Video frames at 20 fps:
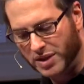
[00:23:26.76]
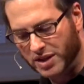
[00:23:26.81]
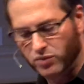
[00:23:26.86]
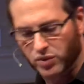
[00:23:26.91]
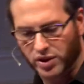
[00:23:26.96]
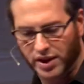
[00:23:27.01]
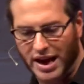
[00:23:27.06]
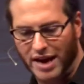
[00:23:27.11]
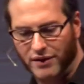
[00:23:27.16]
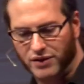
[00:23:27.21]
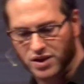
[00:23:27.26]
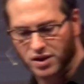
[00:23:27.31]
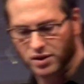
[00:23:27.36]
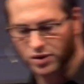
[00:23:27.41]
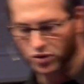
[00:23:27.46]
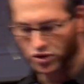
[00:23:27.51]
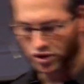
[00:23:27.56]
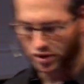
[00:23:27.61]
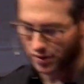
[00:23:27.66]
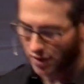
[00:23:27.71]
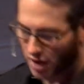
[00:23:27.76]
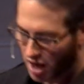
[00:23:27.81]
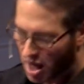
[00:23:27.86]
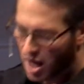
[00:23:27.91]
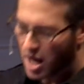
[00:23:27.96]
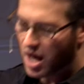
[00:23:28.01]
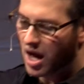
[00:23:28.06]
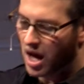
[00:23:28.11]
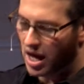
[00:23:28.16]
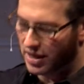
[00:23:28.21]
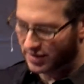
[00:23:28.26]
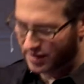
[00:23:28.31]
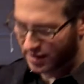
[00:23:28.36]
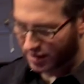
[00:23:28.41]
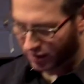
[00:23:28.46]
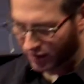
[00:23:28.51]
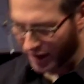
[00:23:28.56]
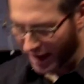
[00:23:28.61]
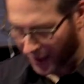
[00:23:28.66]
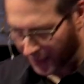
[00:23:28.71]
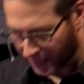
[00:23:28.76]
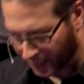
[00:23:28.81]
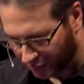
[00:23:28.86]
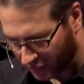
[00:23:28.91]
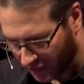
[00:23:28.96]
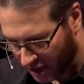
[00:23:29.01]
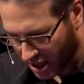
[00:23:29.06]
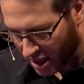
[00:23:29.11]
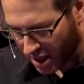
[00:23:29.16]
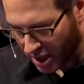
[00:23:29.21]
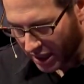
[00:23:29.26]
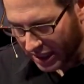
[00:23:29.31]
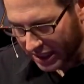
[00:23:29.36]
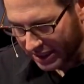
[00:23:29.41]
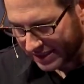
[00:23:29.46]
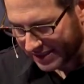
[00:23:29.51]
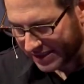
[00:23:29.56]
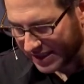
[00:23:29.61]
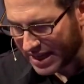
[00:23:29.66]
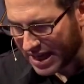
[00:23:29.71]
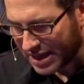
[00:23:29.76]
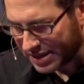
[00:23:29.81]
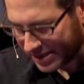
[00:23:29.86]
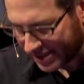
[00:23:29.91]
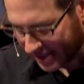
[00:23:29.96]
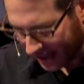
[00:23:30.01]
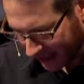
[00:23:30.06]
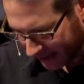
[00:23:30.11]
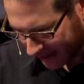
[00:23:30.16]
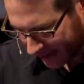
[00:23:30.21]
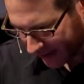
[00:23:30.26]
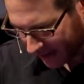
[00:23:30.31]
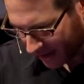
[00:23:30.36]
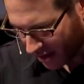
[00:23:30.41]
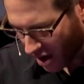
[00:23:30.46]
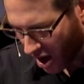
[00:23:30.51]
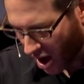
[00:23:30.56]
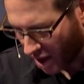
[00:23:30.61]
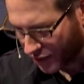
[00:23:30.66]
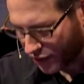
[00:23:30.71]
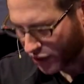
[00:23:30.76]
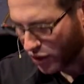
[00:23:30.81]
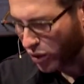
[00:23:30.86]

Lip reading: we didn't really have a solution until now. In CS6, on